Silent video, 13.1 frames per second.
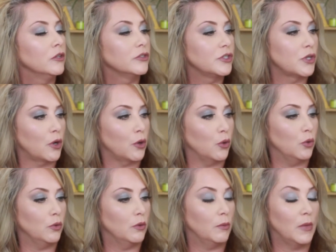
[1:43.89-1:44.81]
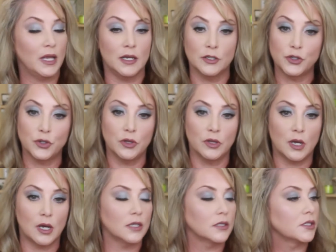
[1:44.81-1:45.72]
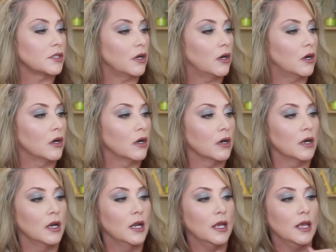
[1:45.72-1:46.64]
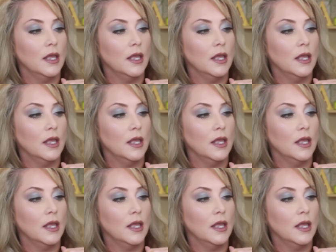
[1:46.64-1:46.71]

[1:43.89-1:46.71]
So my initial thoughts are